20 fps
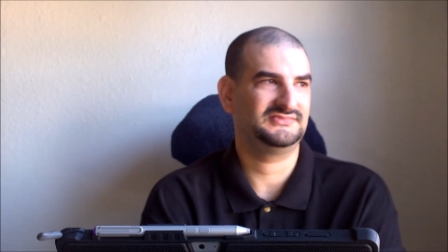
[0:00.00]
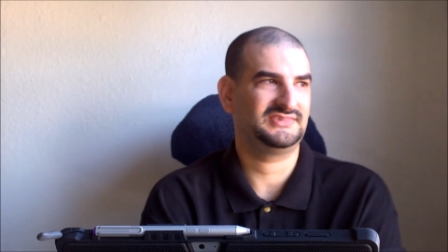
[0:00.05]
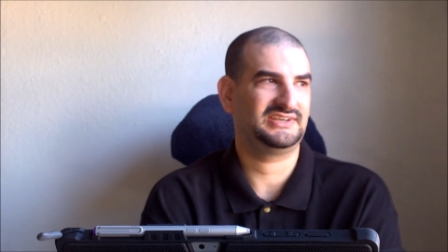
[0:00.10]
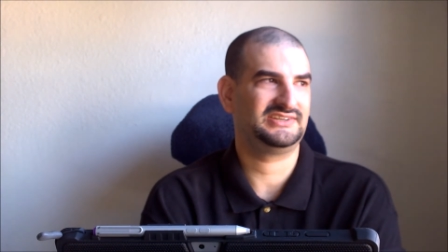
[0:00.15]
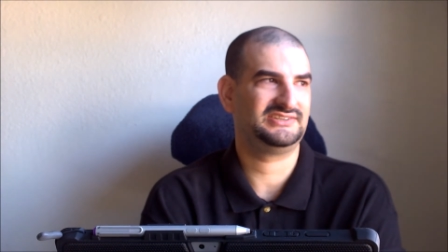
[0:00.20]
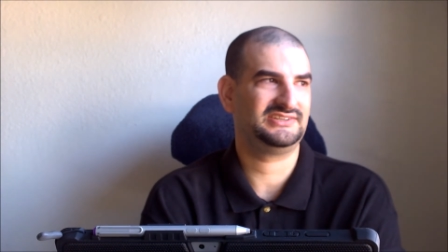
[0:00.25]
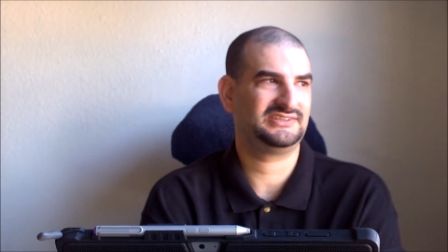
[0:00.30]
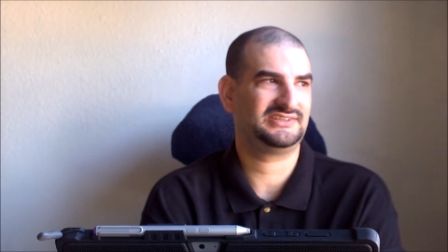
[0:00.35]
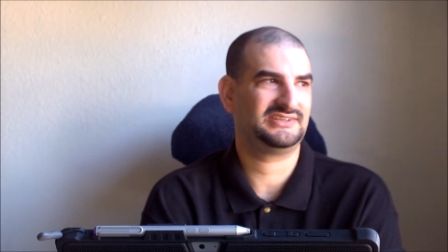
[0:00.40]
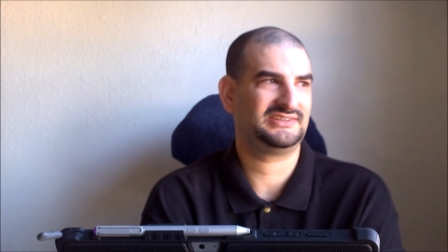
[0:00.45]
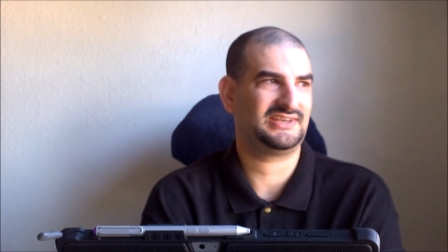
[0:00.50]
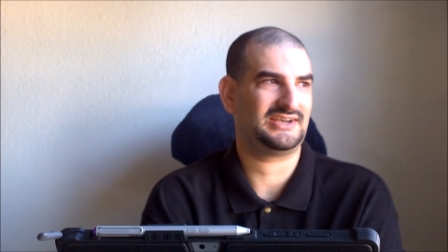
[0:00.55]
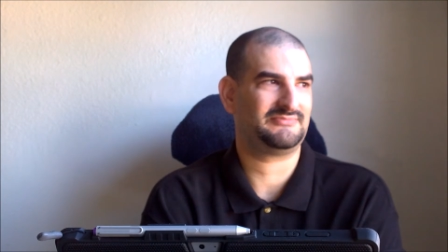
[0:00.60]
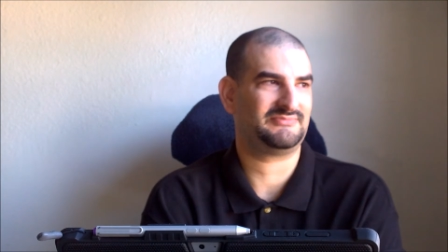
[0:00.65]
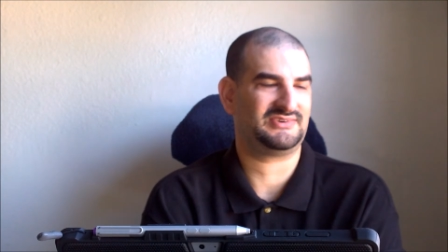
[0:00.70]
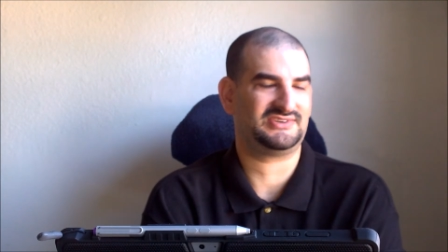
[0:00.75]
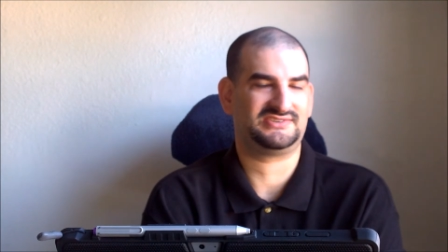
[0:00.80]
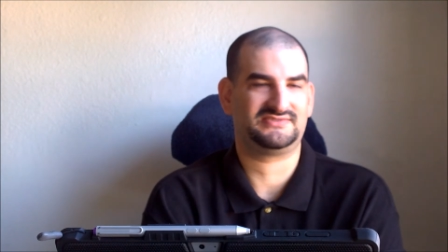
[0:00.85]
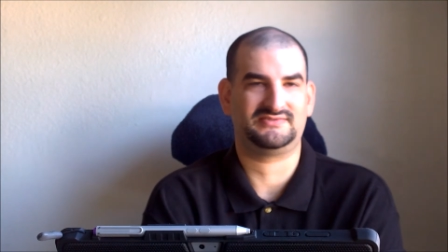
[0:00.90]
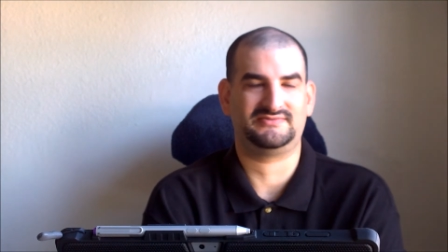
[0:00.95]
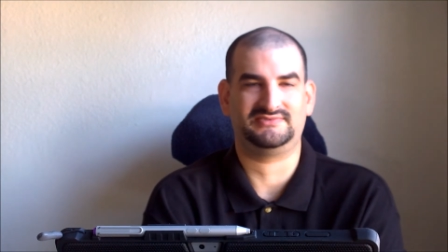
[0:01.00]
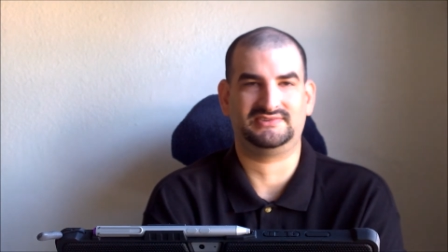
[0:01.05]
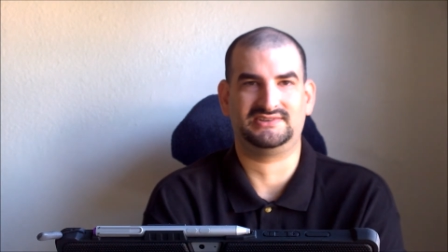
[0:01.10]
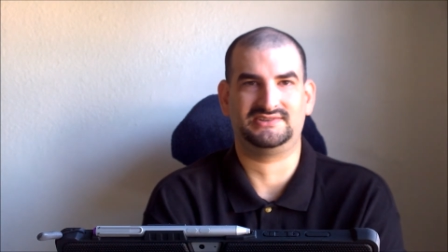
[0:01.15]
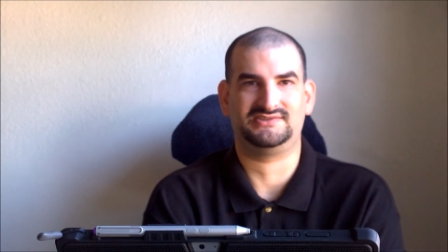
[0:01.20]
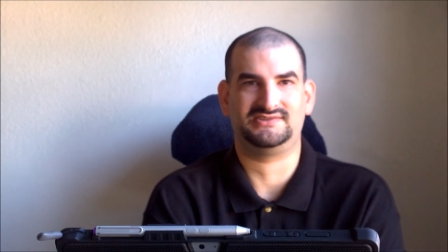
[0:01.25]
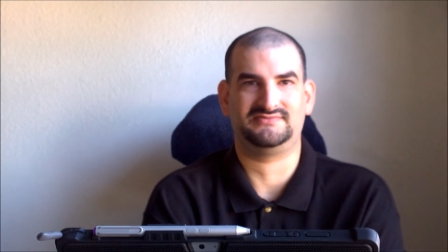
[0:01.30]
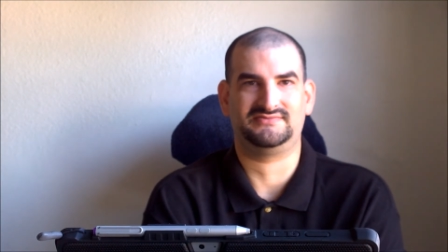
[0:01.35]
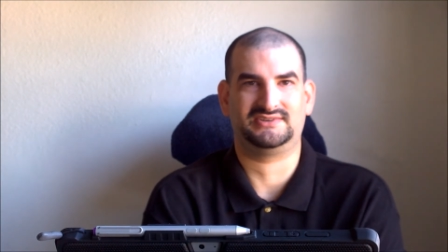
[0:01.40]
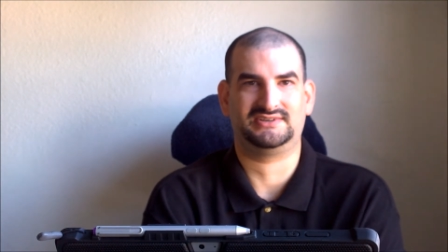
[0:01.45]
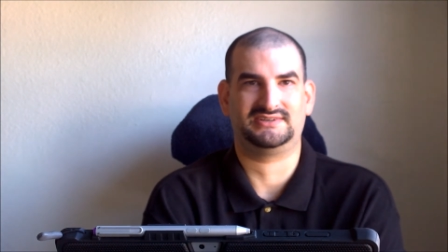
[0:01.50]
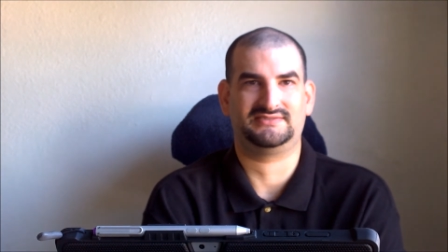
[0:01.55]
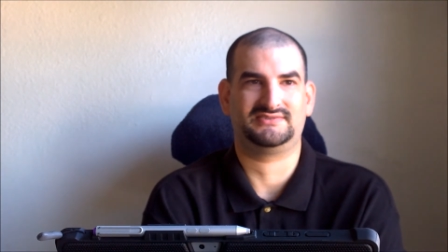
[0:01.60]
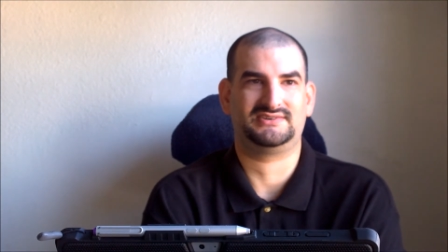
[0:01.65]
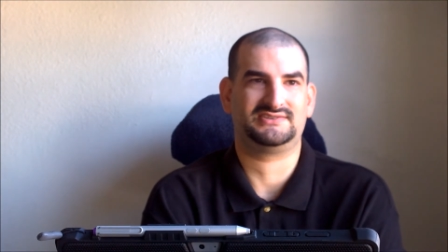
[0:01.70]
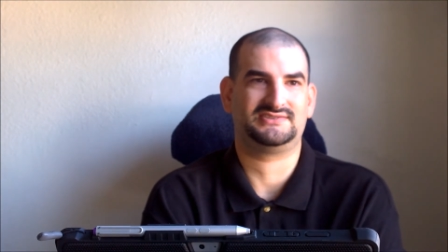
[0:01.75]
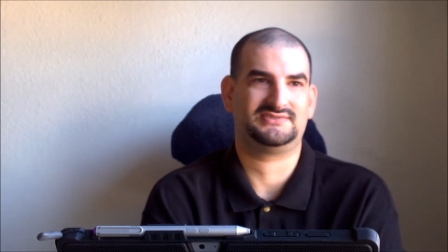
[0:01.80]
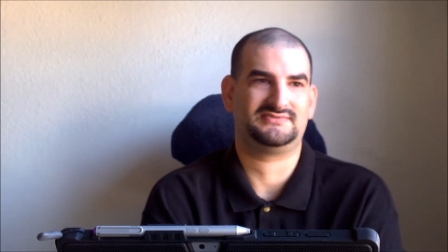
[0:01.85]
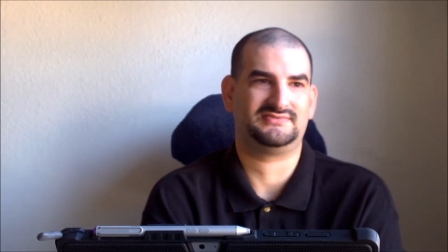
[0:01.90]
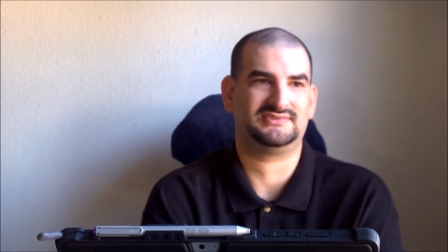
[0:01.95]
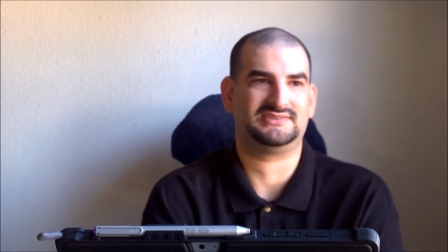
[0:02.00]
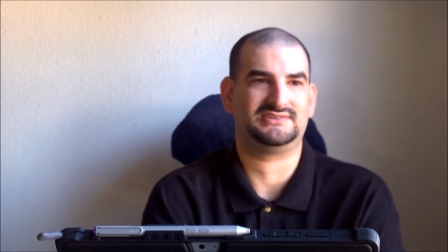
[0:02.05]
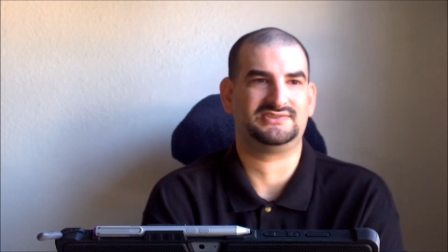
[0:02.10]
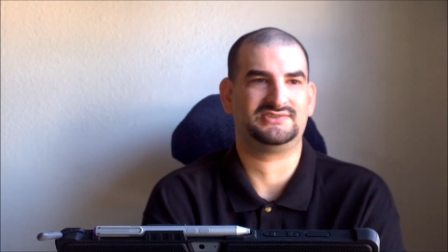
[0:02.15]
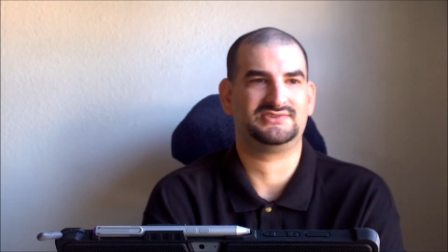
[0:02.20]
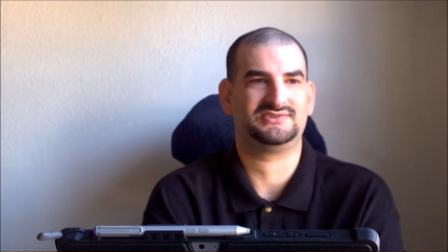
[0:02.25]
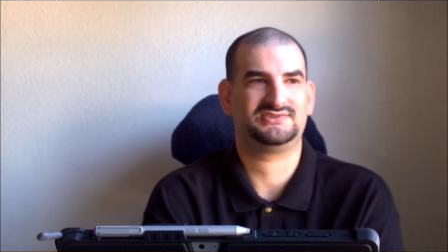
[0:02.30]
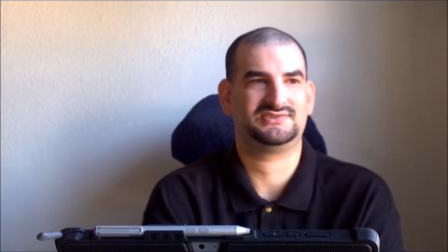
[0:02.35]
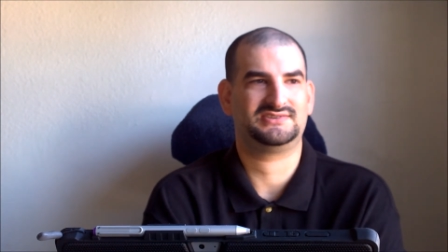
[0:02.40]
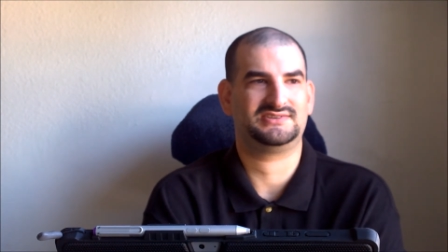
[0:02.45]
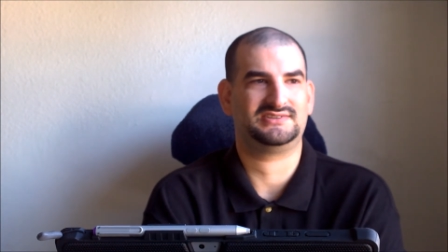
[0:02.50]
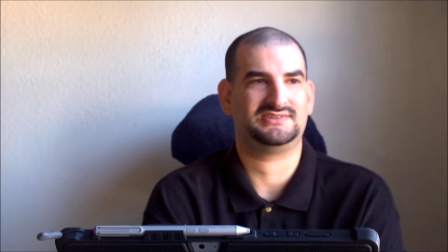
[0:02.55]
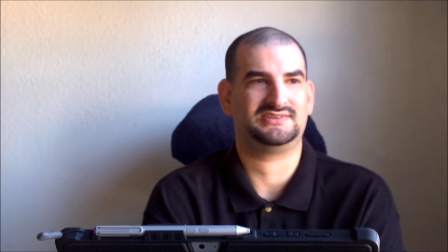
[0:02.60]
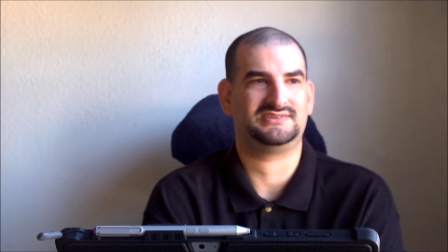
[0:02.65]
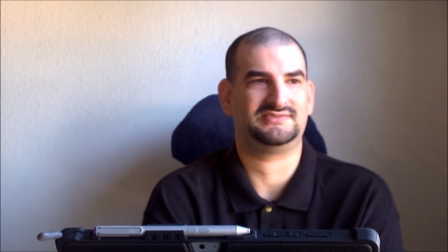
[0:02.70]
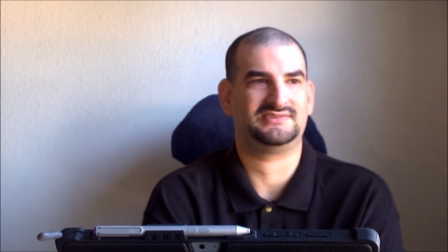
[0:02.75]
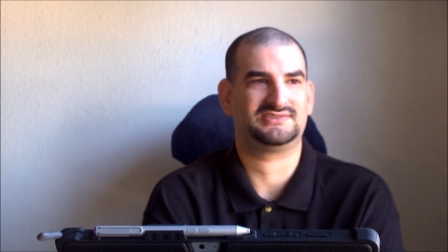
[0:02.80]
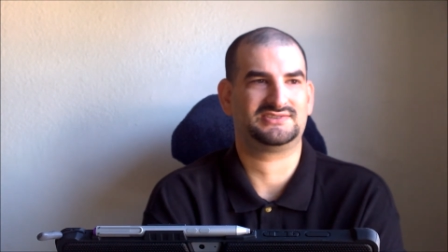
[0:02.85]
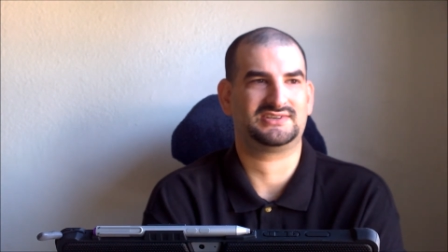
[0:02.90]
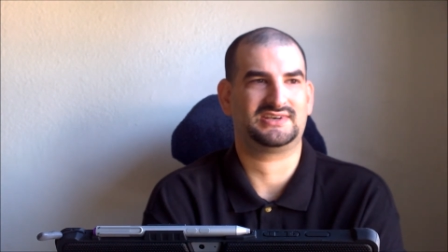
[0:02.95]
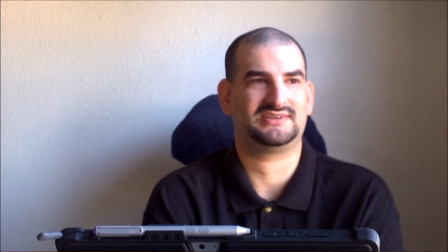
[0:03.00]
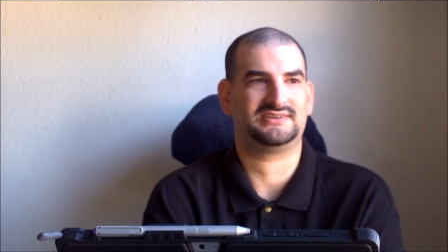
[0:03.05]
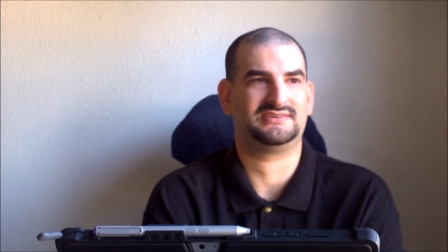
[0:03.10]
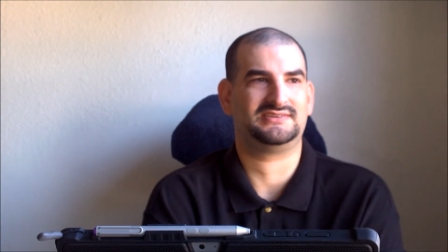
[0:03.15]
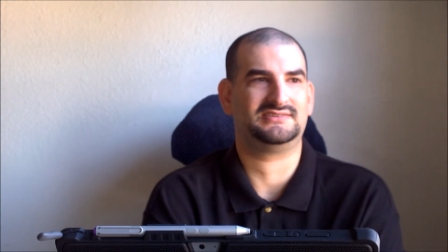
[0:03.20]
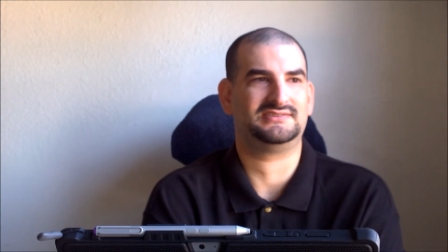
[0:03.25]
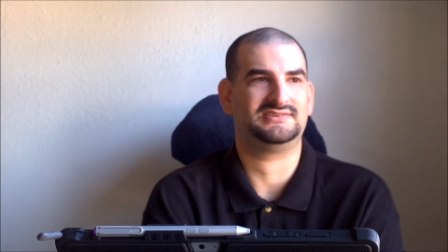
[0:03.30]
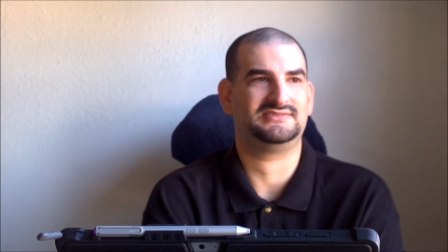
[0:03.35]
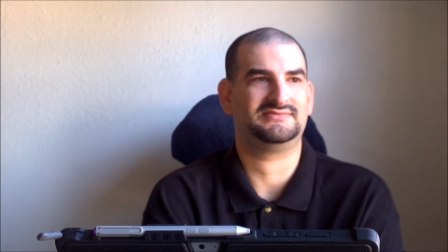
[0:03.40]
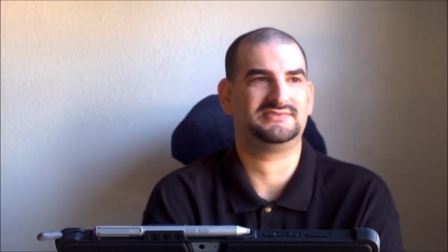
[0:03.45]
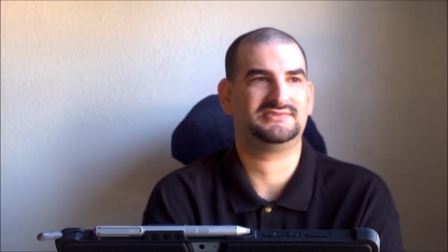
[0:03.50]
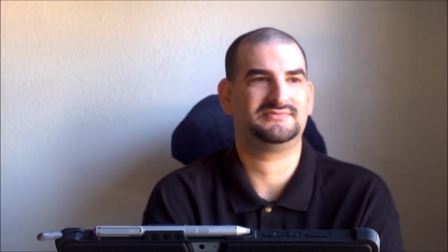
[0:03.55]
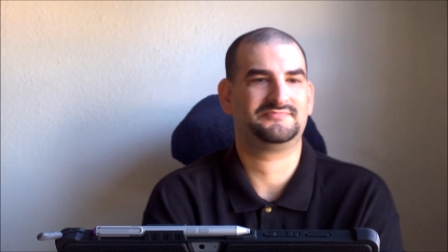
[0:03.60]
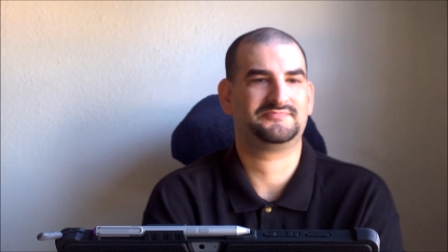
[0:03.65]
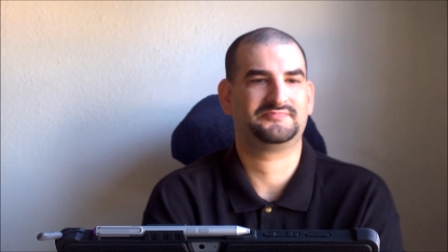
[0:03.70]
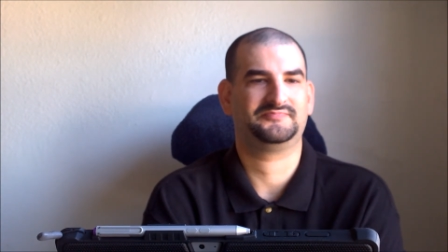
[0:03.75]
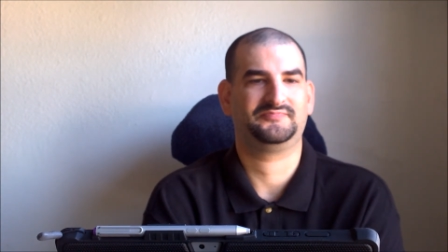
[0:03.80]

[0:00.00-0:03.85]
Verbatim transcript: I did get that much from religion when I was religious and then decided to leave it.